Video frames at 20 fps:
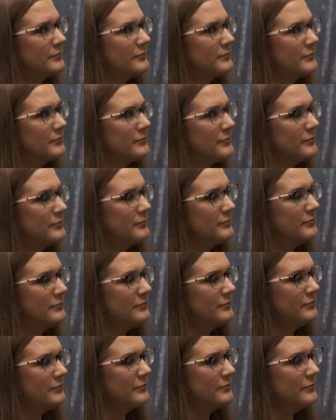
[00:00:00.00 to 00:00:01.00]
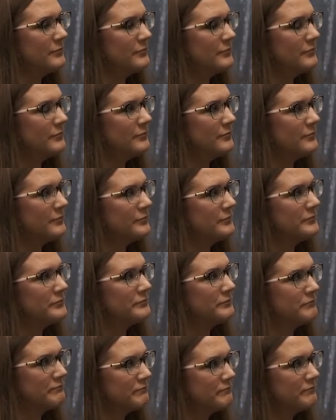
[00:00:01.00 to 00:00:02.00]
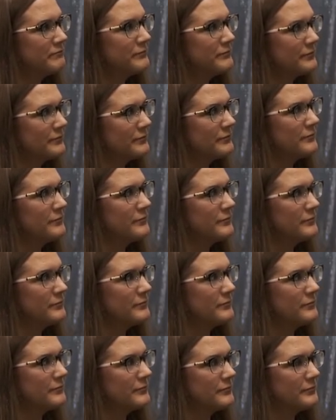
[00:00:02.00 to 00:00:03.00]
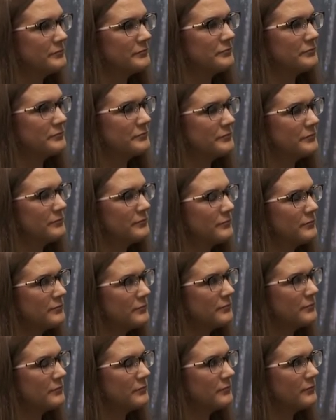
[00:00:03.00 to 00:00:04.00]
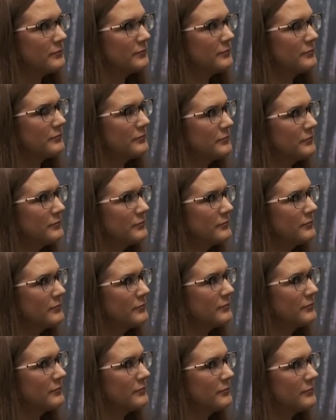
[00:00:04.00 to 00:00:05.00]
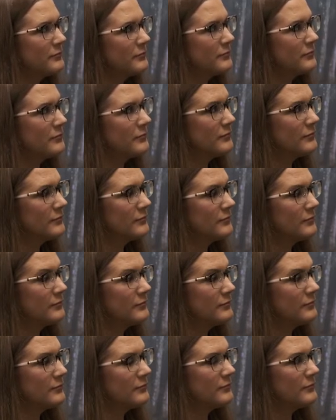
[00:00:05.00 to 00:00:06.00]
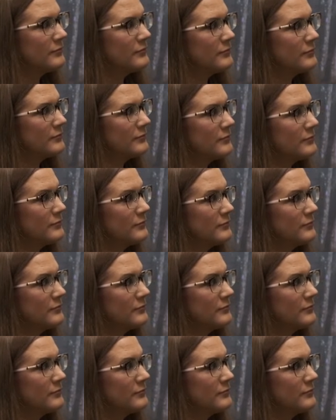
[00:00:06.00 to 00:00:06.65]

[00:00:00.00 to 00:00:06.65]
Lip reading: (not speaking)